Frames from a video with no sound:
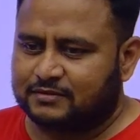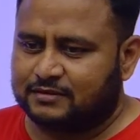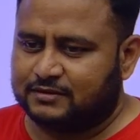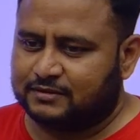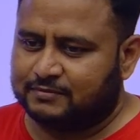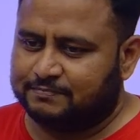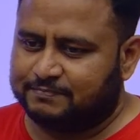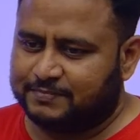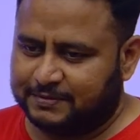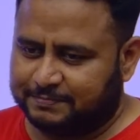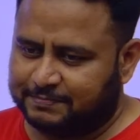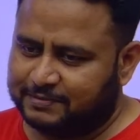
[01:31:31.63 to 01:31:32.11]

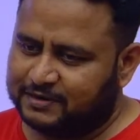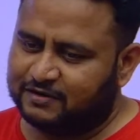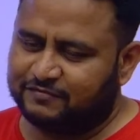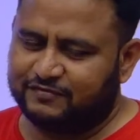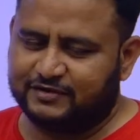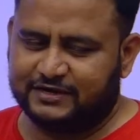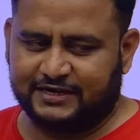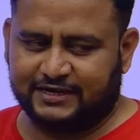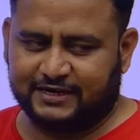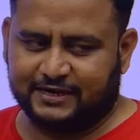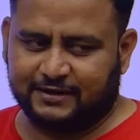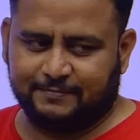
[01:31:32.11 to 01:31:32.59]
People of
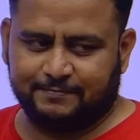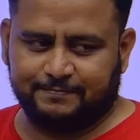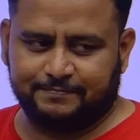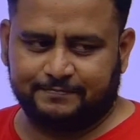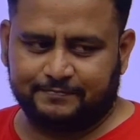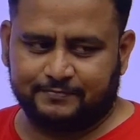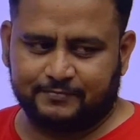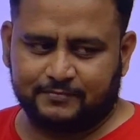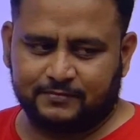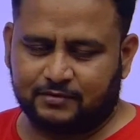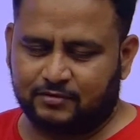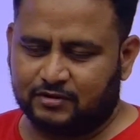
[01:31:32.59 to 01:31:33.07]
India.
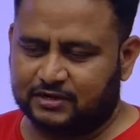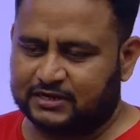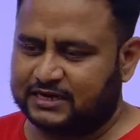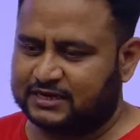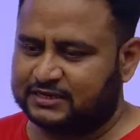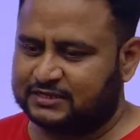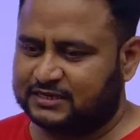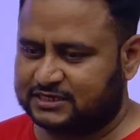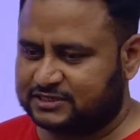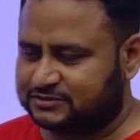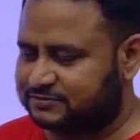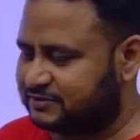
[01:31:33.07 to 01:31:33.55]
Okay,
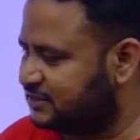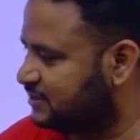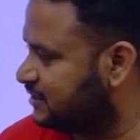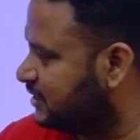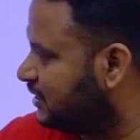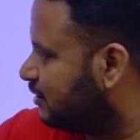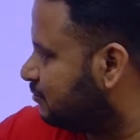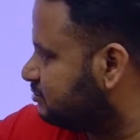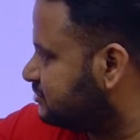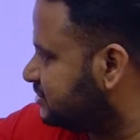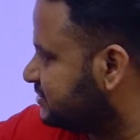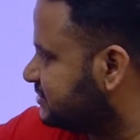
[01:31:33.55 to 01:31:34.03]
that's why the
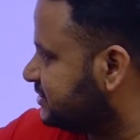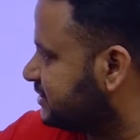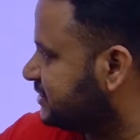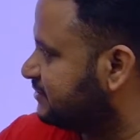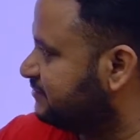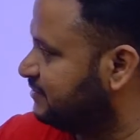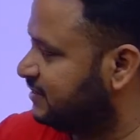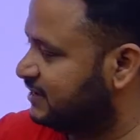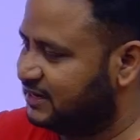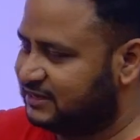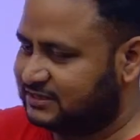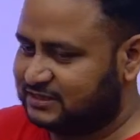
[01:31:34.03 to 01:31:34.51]
options are
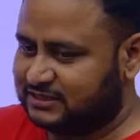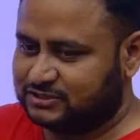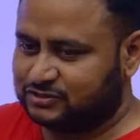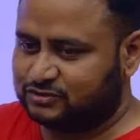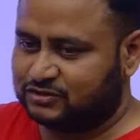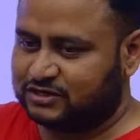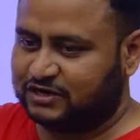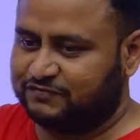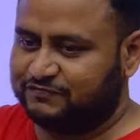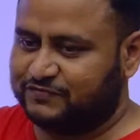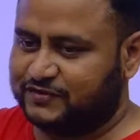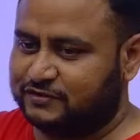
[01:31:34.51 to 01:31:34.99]
given like this to
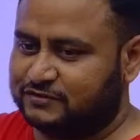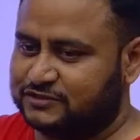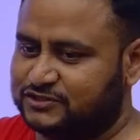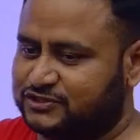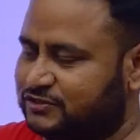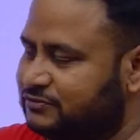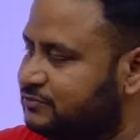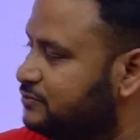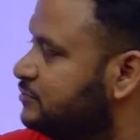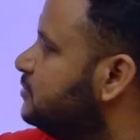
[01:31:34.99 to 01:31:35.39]
confuse you.